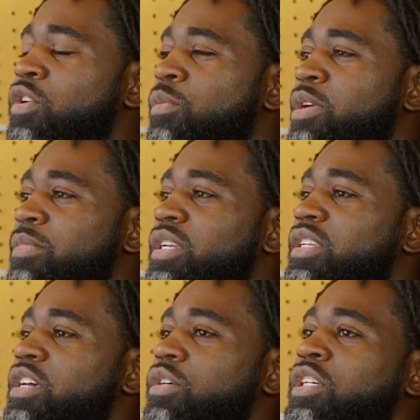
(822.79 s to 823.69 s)
How you gonna make money
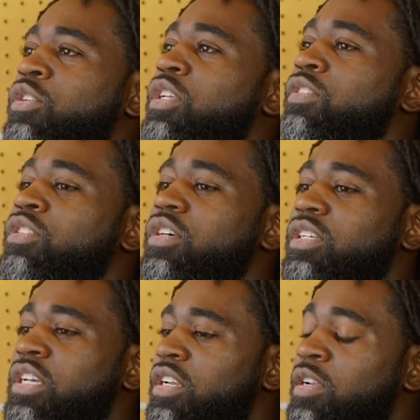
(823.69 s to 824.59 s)
now? Like you didn't even
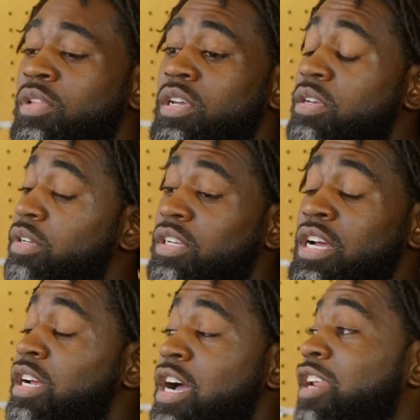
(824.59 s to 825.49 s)
start yet. I'm like,
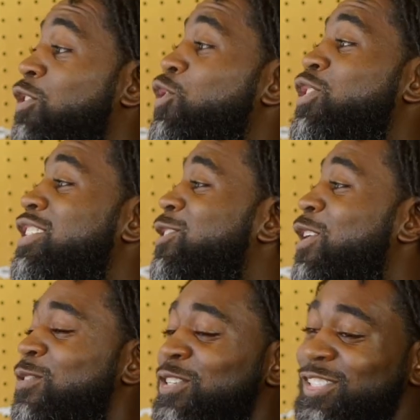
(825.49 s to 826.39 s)
I gotta do it. This is
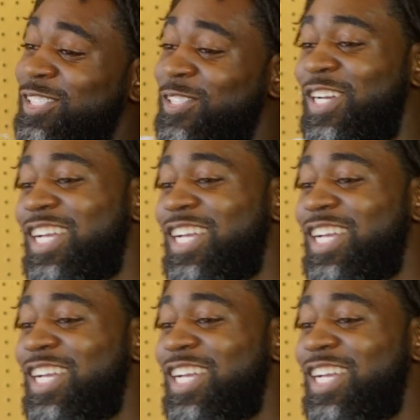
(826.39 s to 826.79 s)
what I'm gonna do.